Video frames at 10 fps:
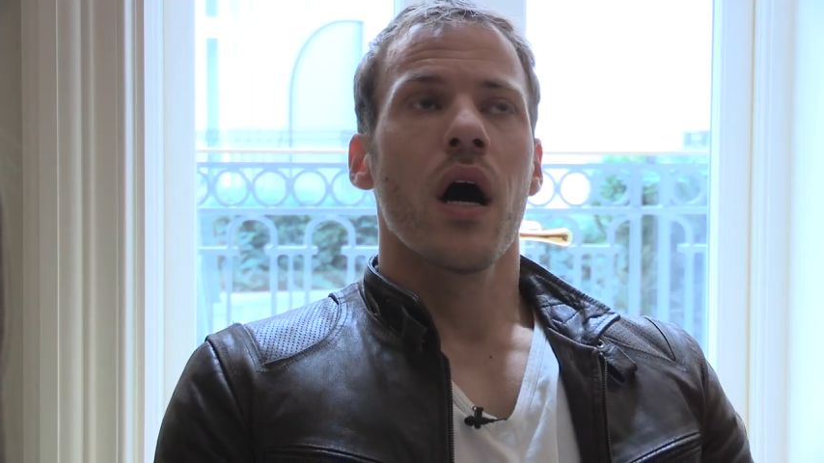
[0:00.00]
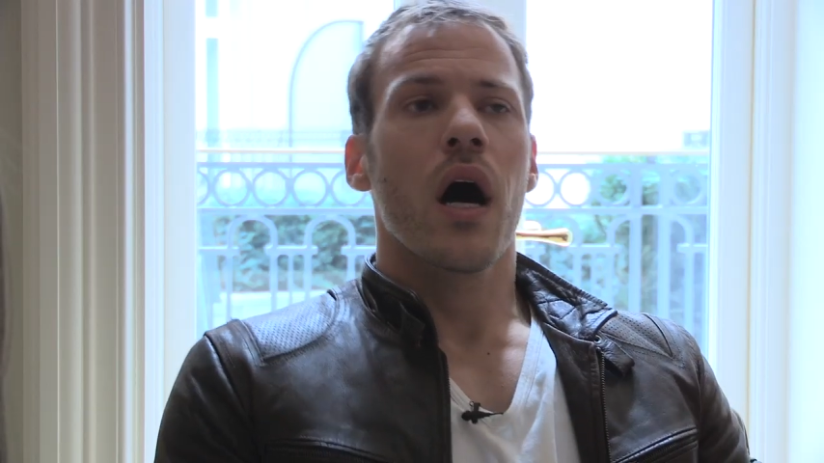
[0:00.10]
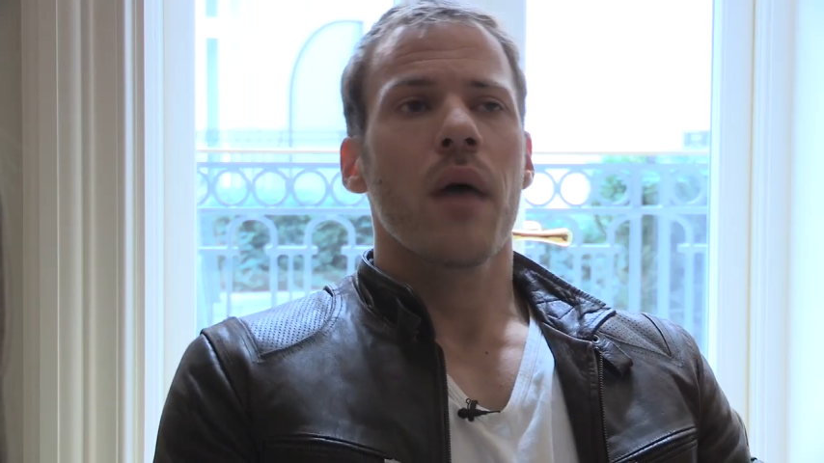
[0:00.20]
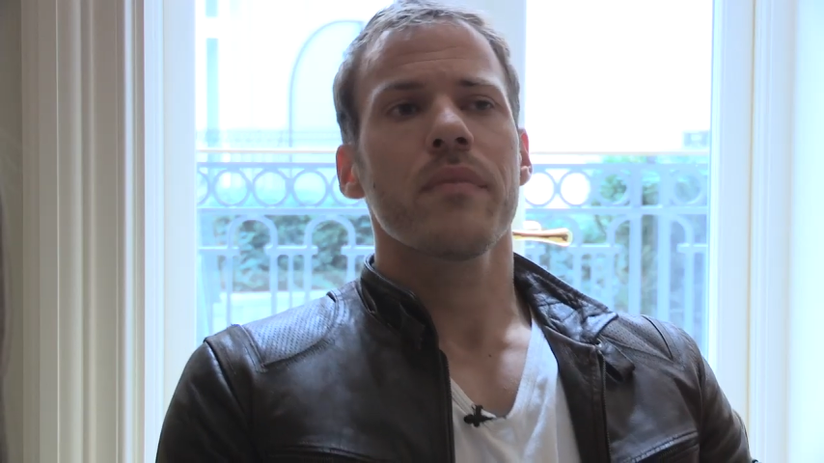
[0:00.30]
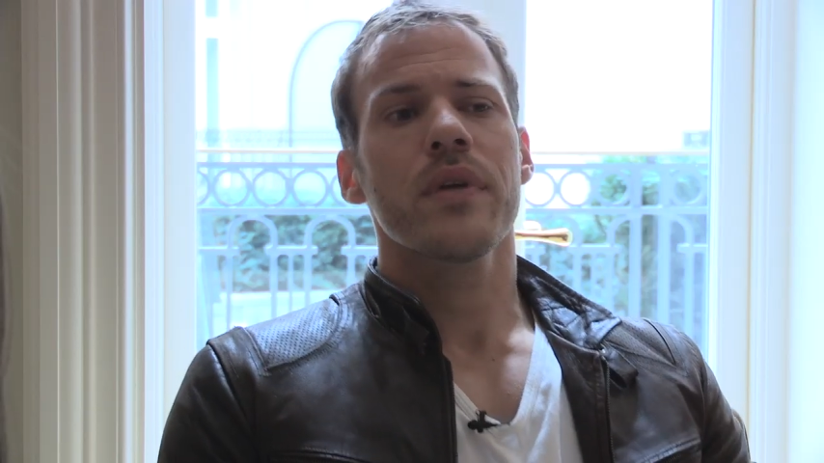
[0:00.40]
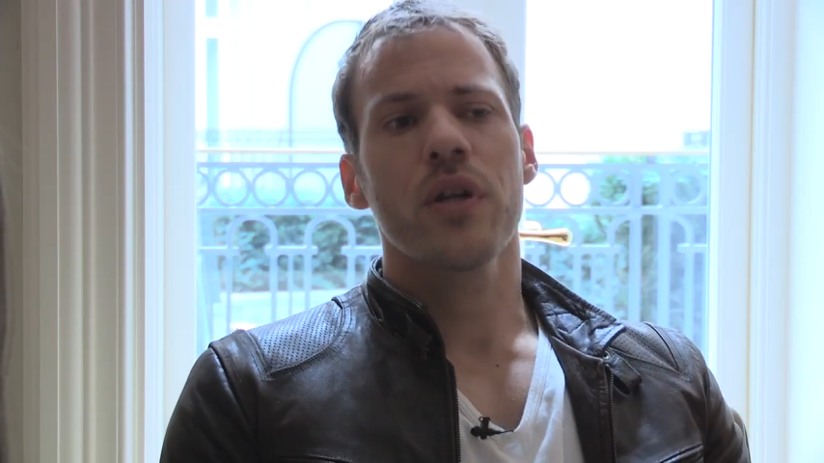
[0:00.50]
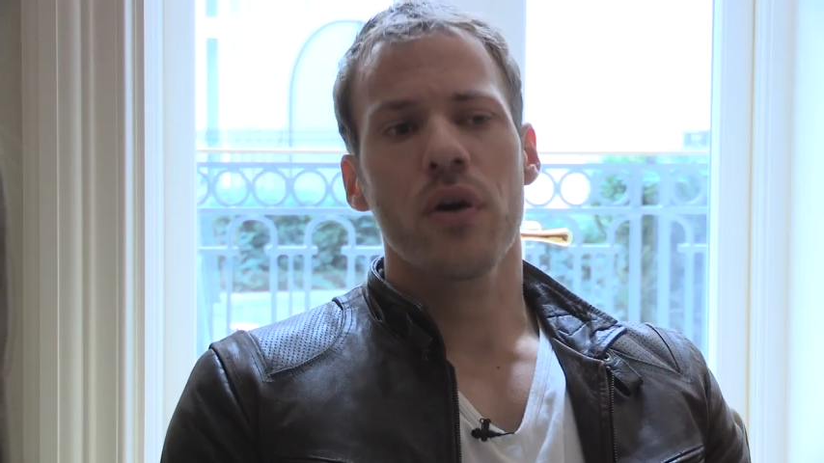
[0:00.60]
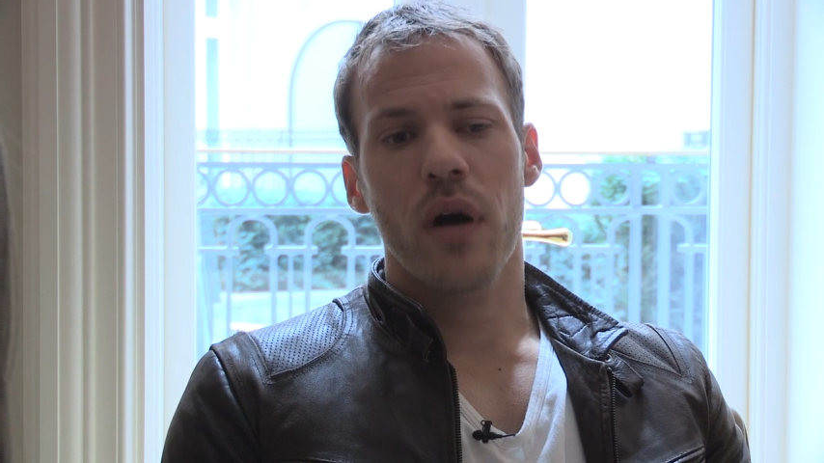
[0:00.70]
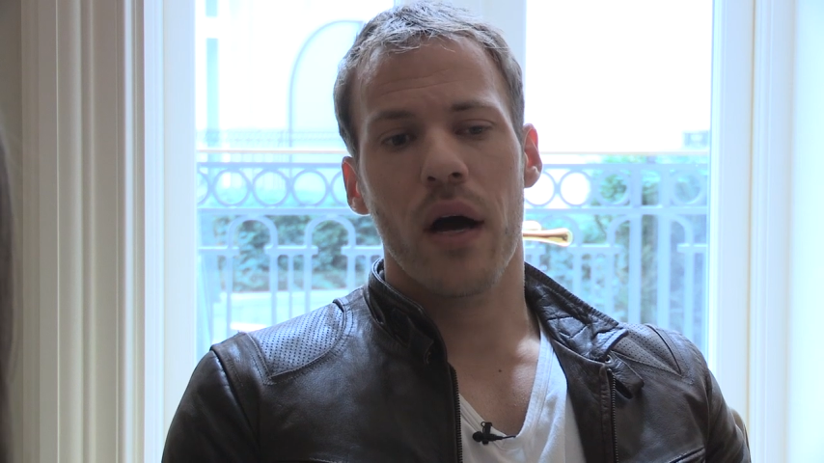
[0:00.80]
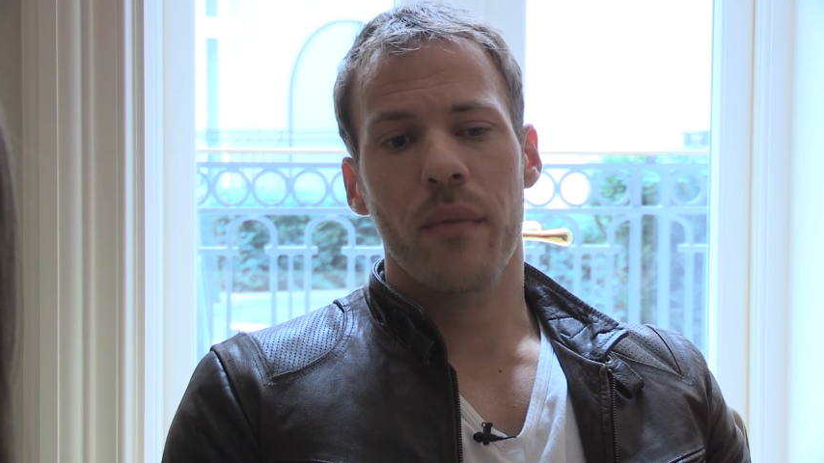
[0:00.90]
You
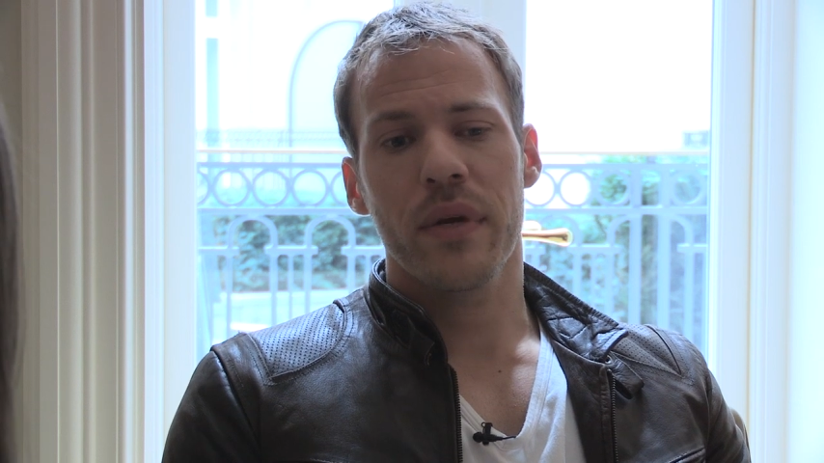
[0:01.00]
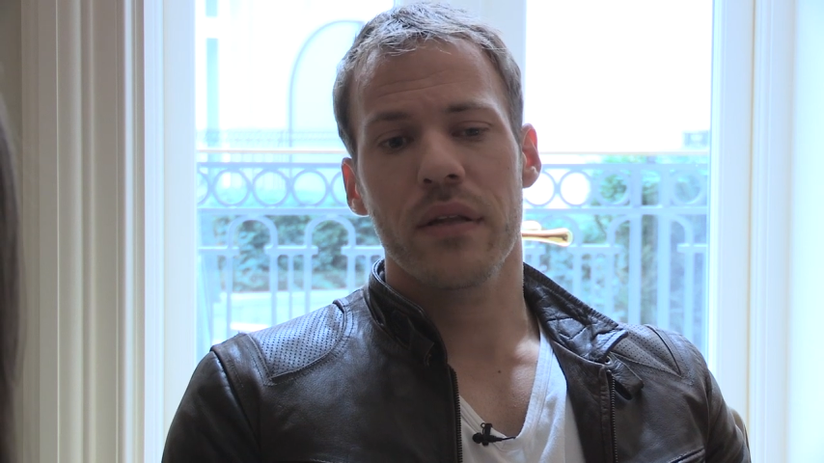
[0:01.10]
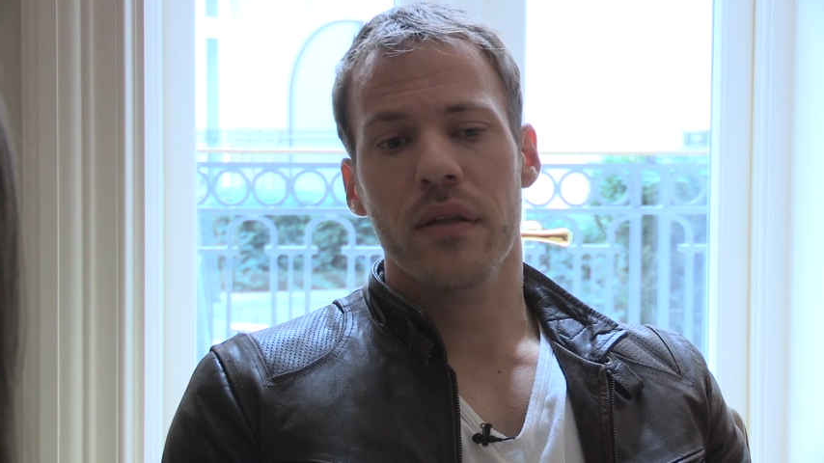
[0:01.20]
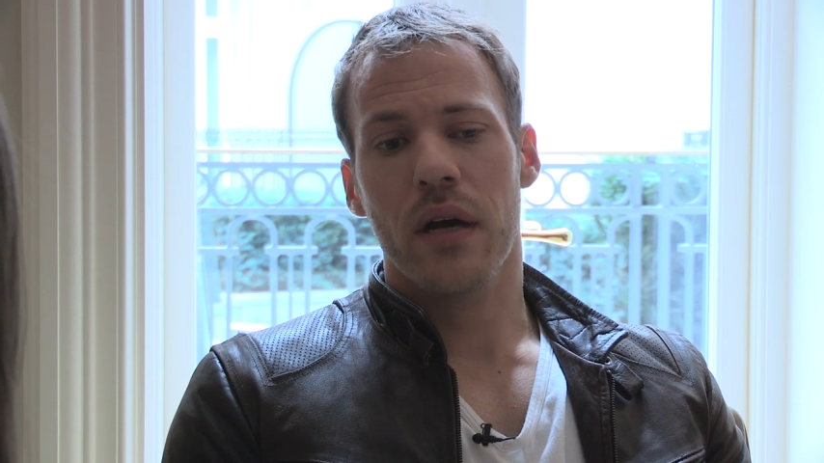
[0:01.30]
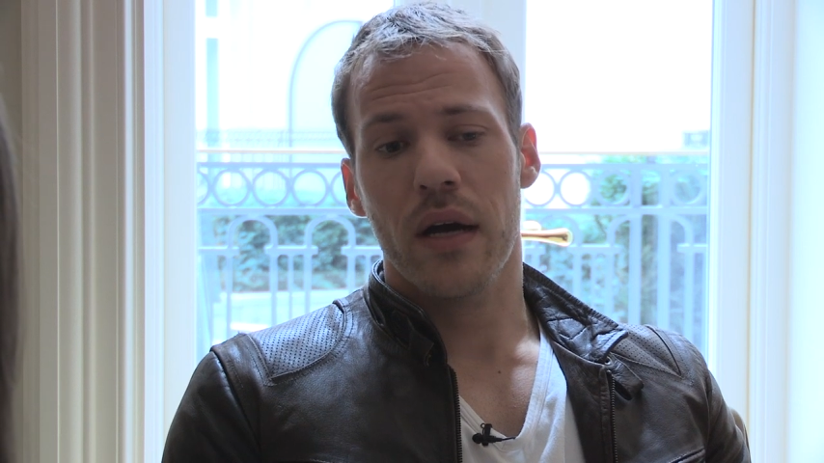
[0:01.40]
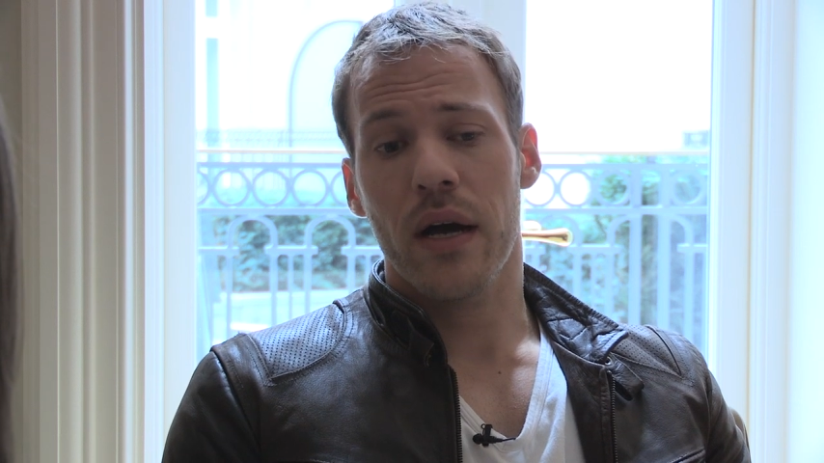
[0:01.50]
know, I mean,